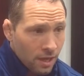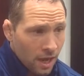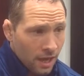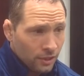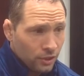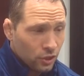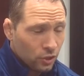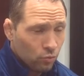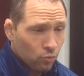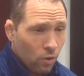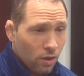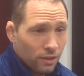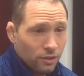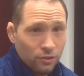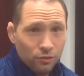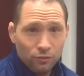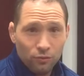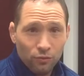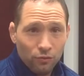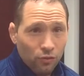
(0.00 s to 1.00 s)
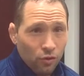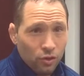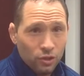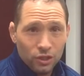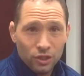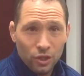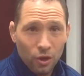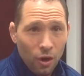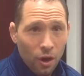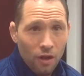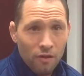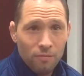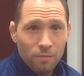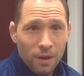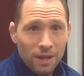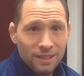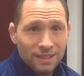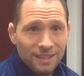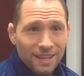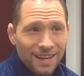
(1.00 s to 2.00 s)
I just wanted to first start off
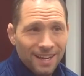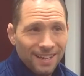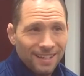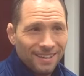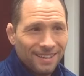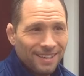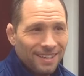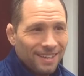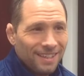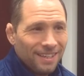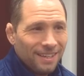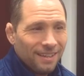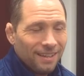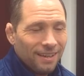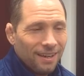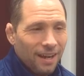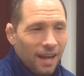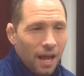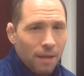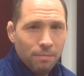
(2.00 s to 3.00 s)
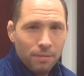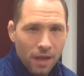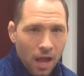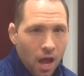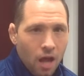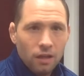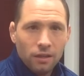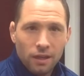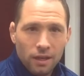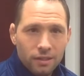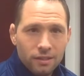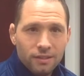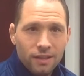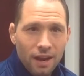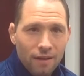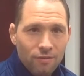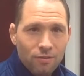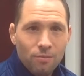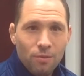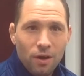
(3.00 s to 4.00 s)
by saying happy holidays
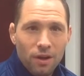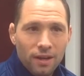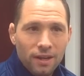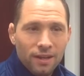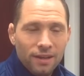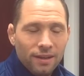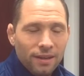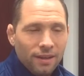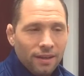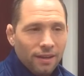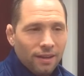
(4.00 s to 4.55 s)
to everybody.